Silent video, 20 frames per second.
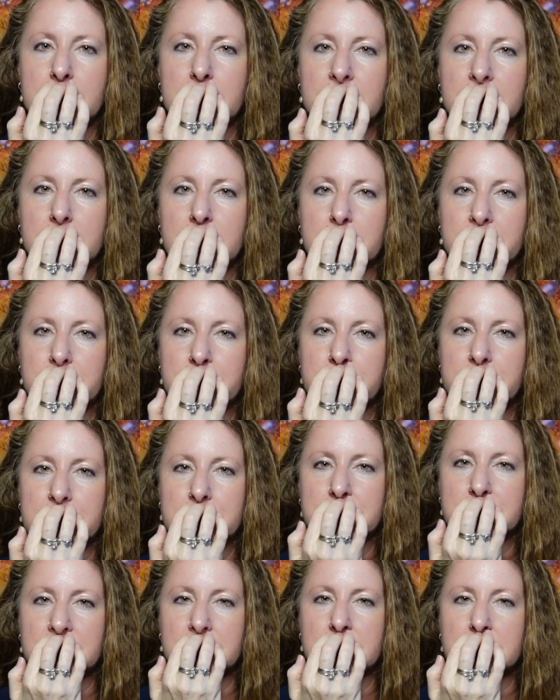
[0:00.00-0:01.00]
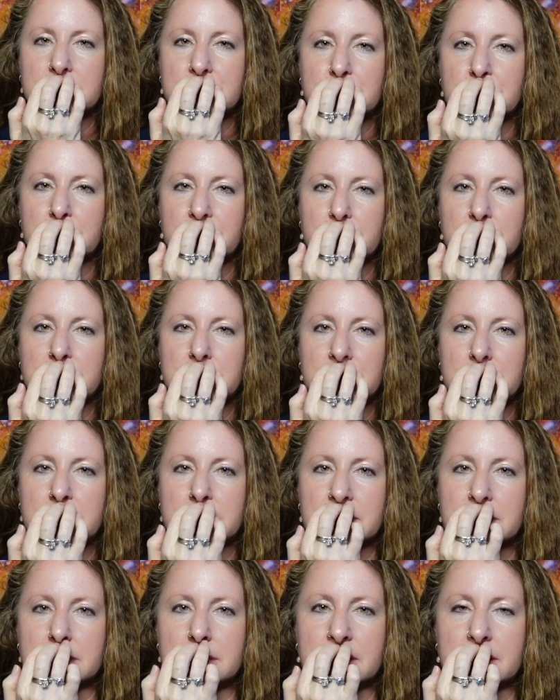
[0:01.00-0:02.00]
And then moving on to the next one, which
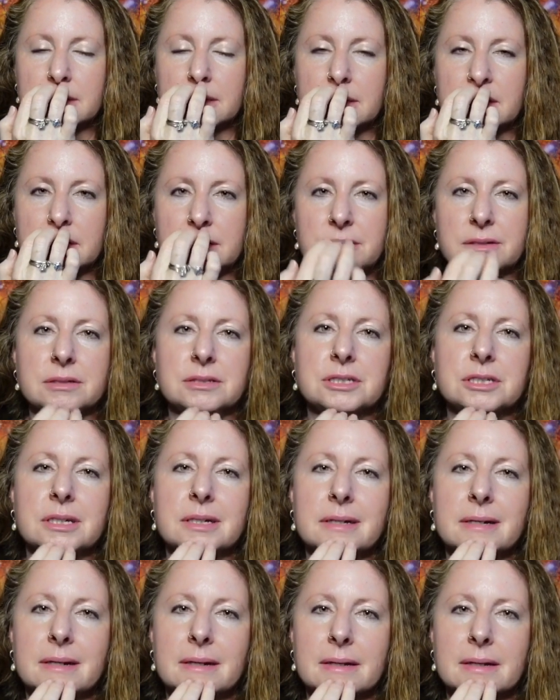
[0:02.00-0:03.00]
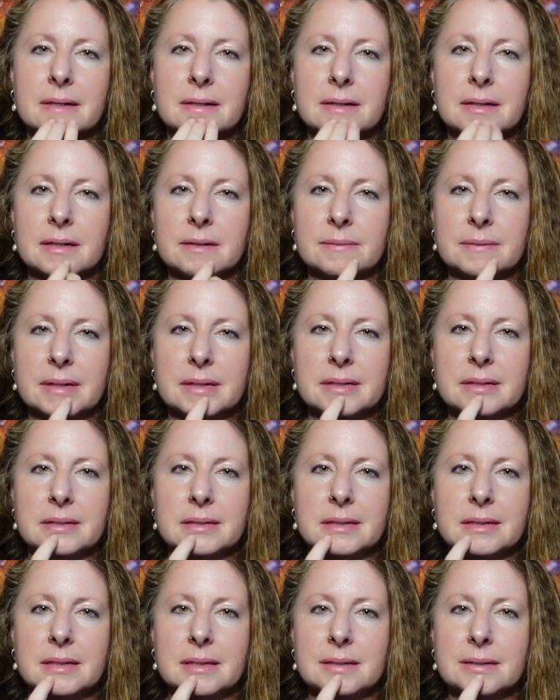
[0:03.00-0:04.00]
is your chin, like right in
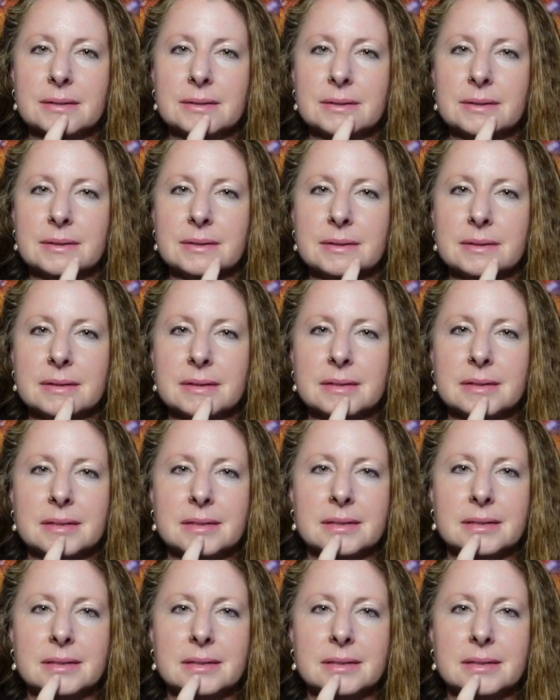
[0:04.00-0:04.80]
the little,